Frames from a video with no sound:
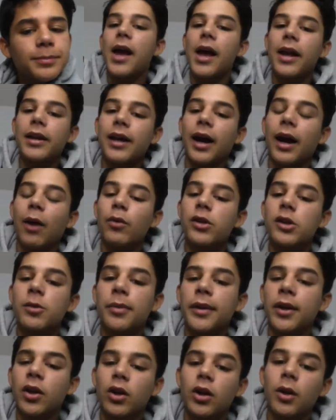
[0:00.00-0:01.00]
And yeah, I wasn't
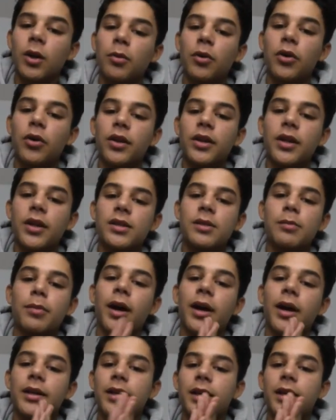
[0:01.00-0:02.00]
planning on uploading this, but
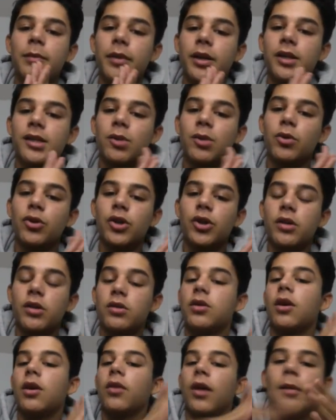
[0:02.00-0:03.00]
I did because I want you guys
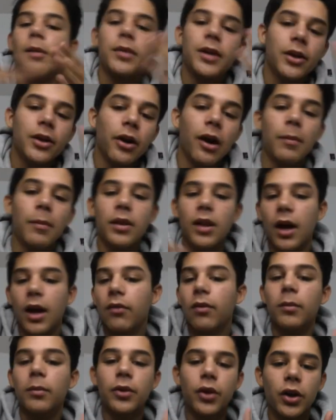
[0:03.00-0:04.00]
to know that I'm here, I'm alive,
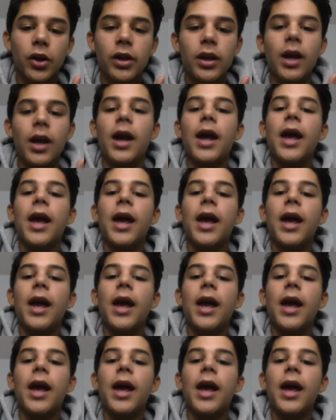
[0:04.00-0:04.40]
I'm good,